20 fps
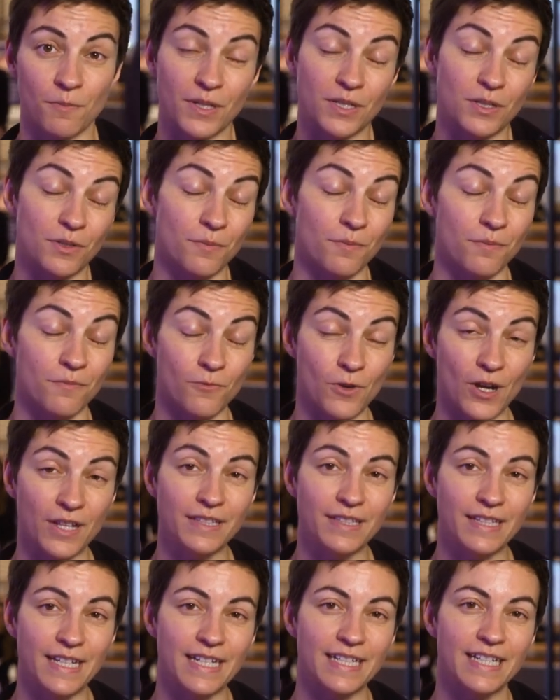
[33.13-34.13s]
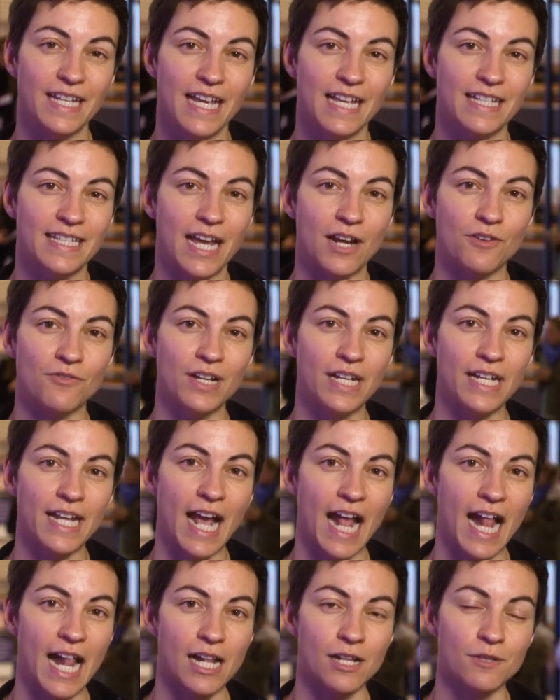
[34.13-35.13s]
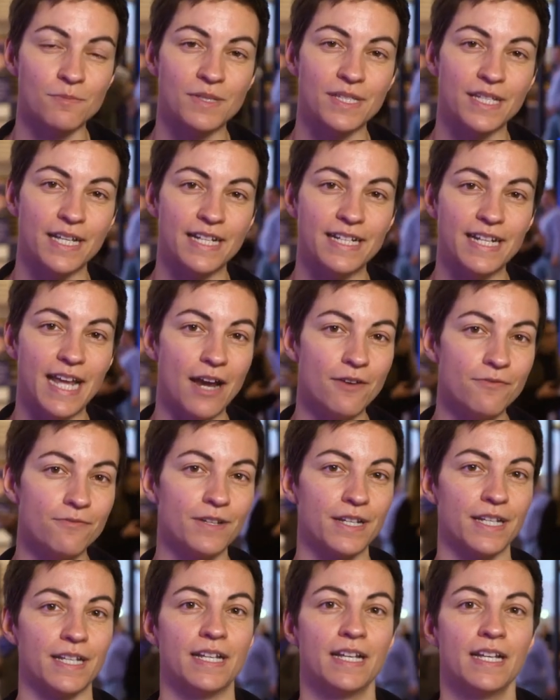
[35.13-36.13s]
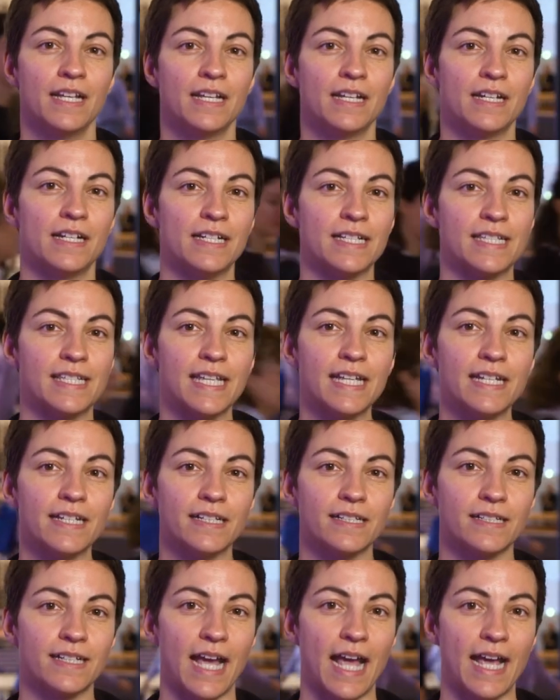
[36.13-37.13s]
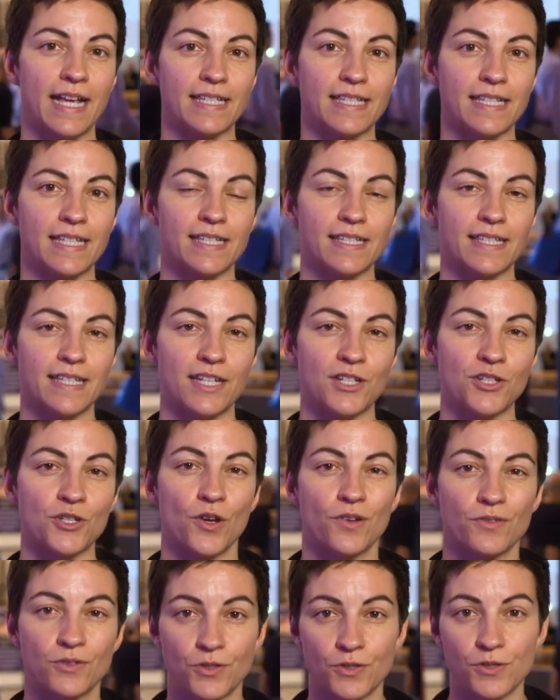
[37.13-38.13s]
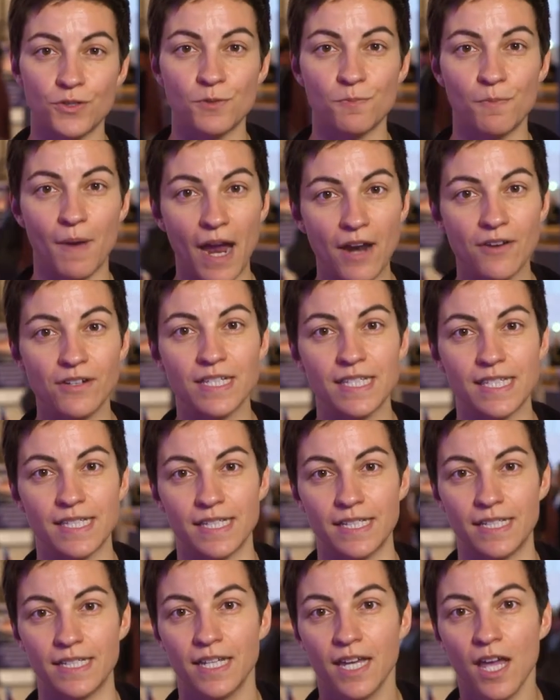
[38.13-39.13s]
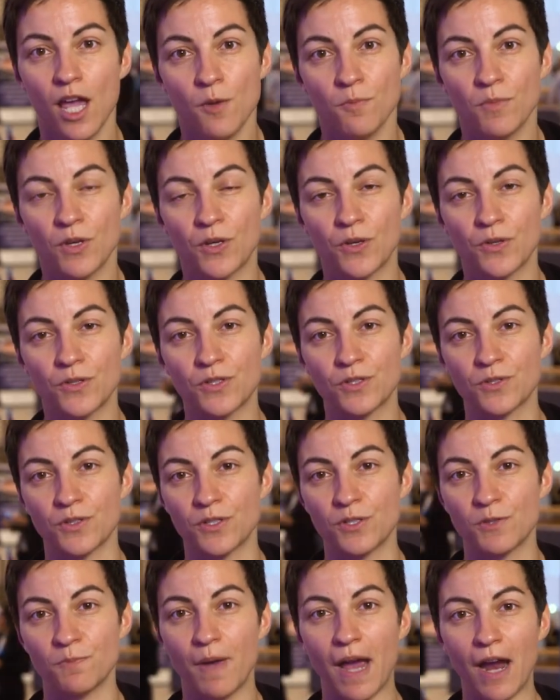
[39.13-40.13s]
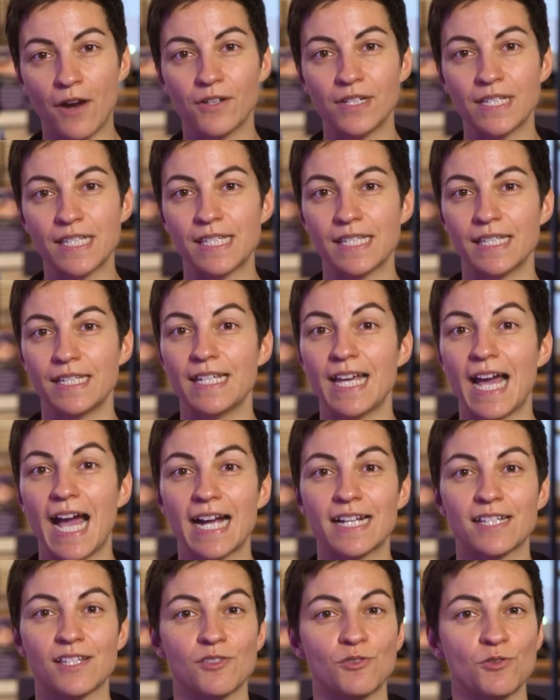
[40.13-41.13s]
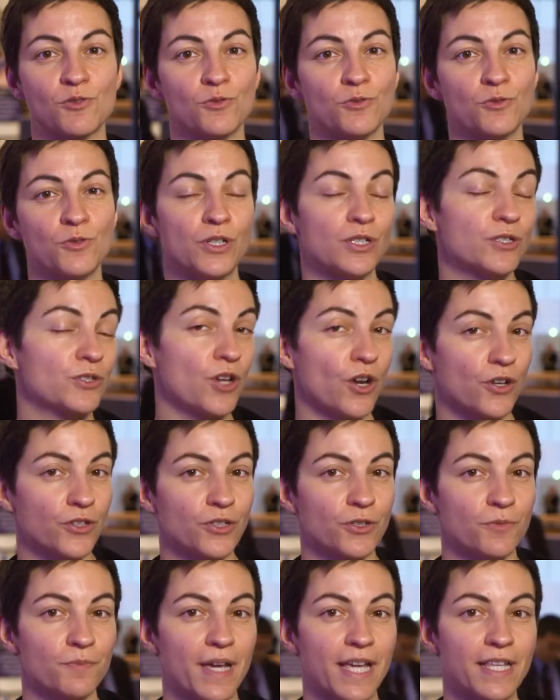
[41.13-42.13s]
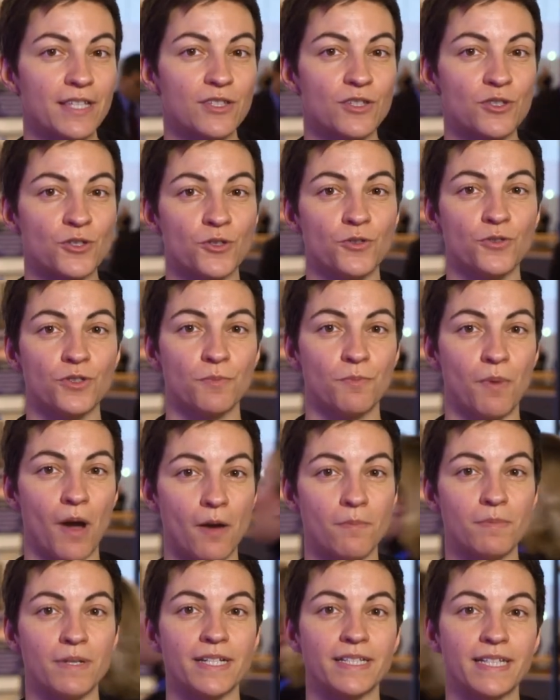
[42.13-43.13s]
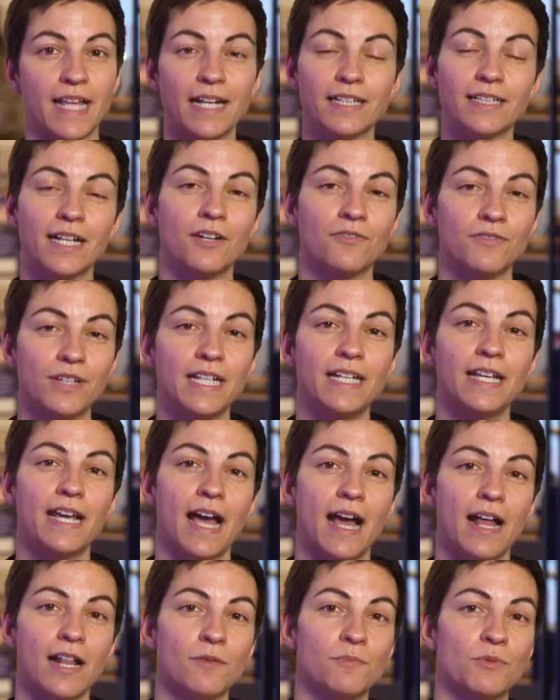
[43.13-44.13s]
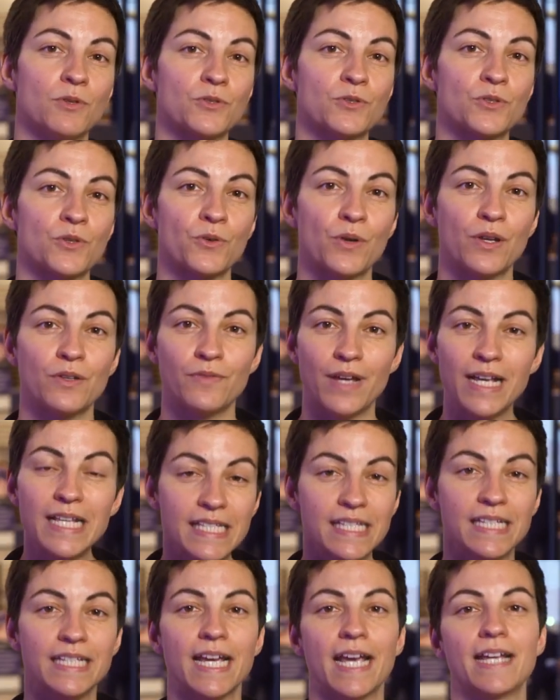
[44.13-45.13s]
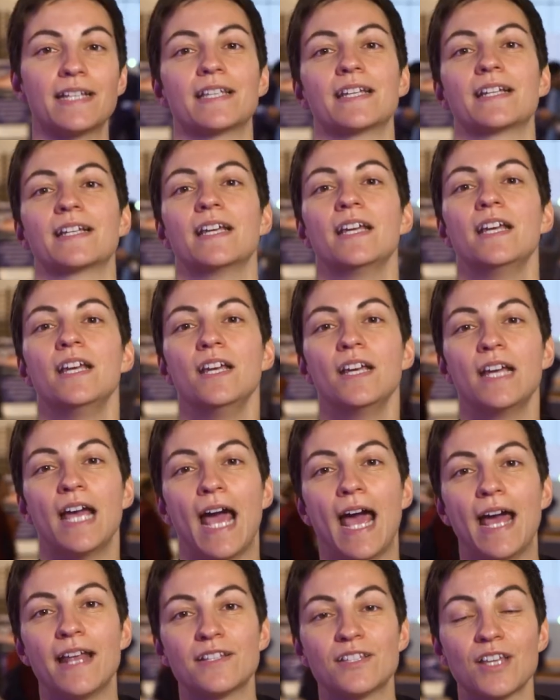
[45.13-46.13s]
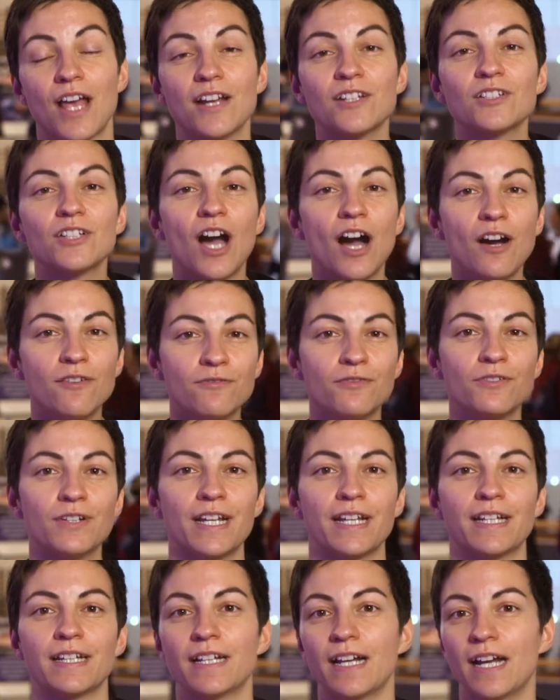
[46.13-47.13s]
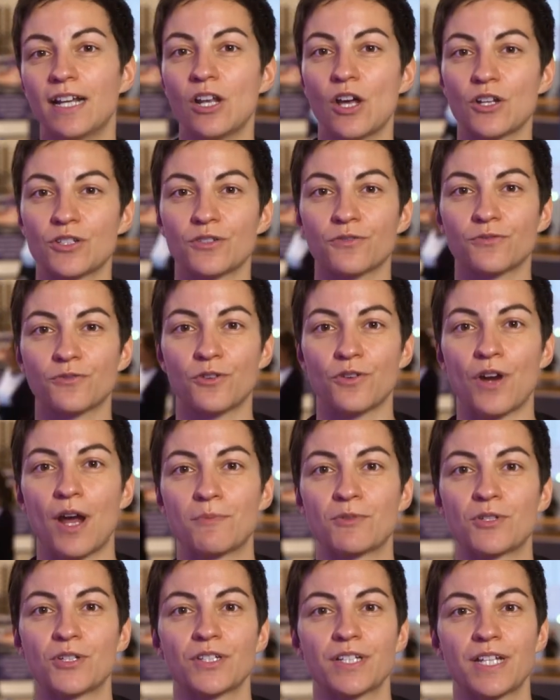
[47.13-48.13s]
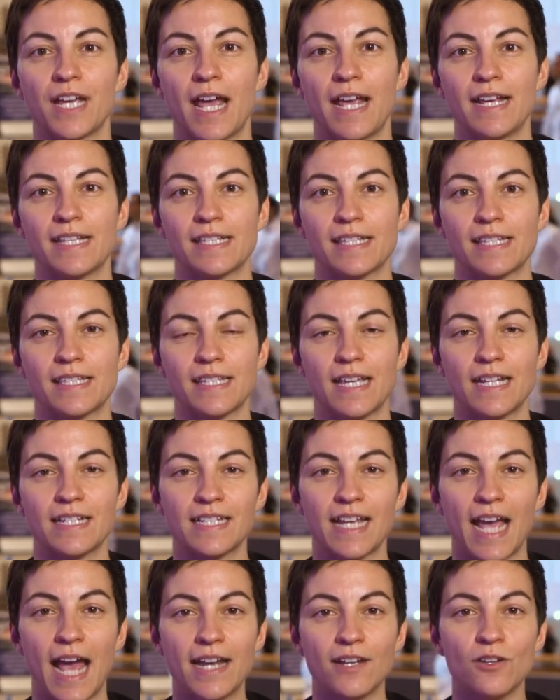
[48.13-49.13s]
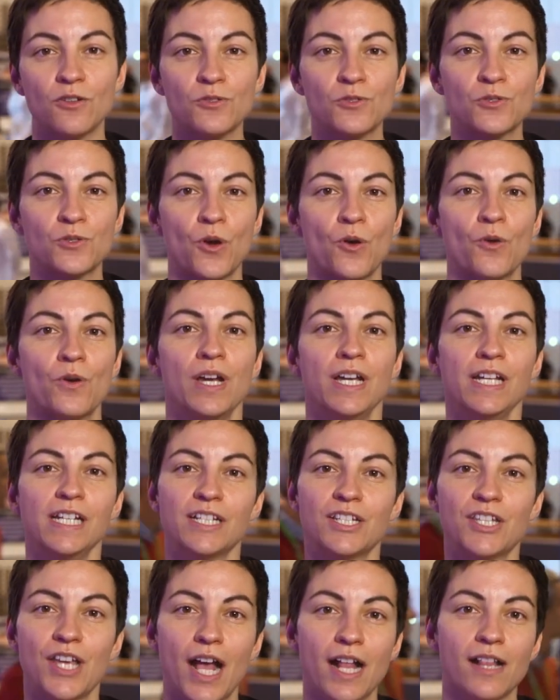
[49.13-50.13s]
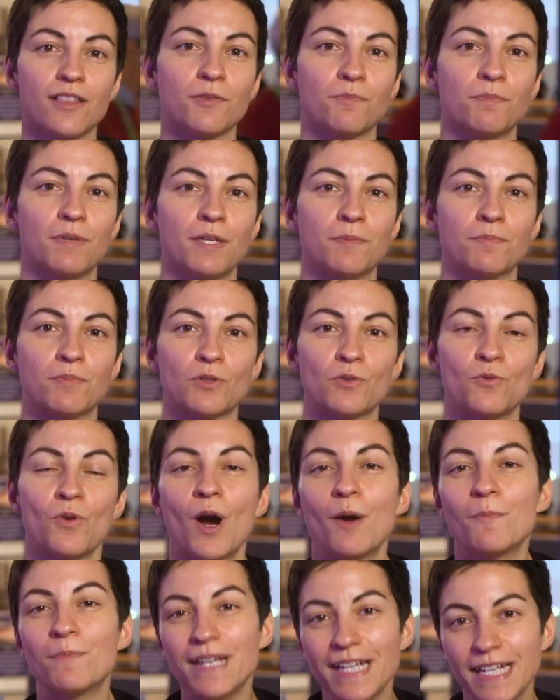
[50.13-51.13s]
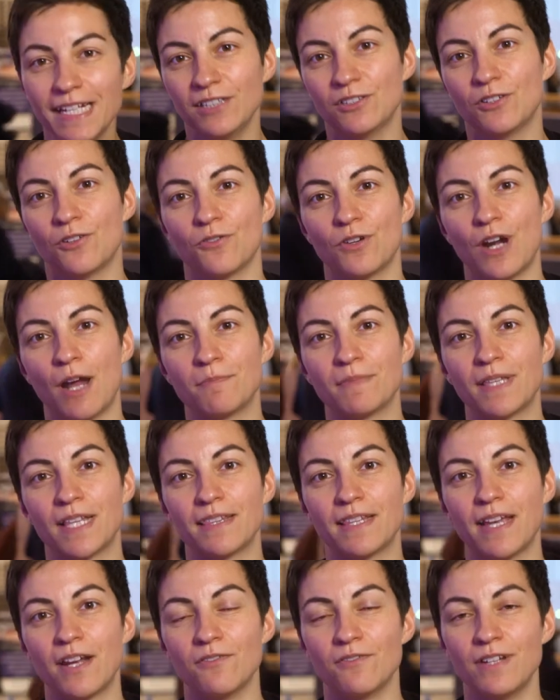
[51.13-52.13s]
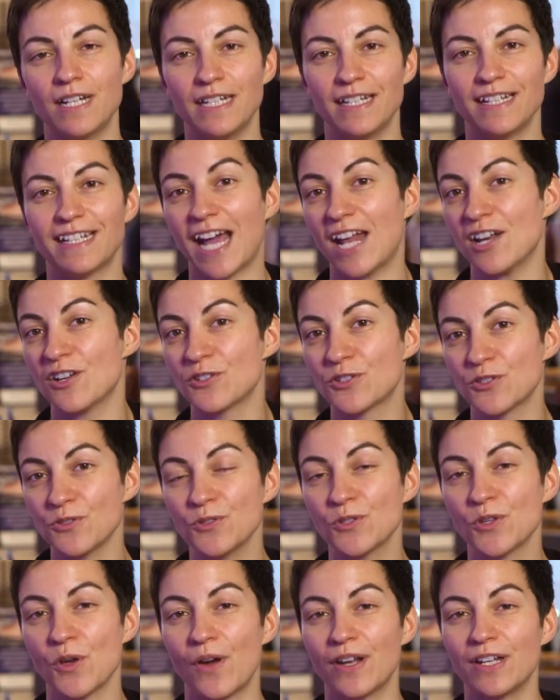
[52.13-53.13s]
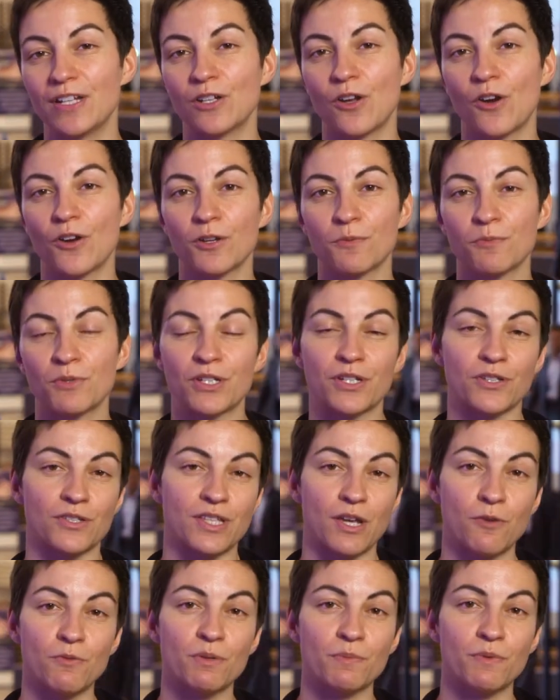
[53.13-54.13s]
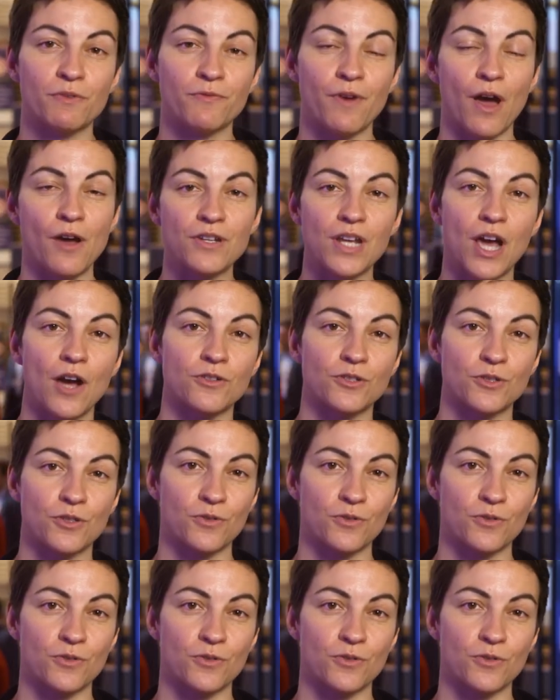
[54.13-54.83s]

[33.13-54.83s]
But one thing that really helps in every uh, single case is the issue of transparency because transparency, access to uh, documents to the public, that can really help also investigating and uncovering a lot of corruption cases and can also tell the people who are being corrupt that they really cannot do so any longer because they will be found out.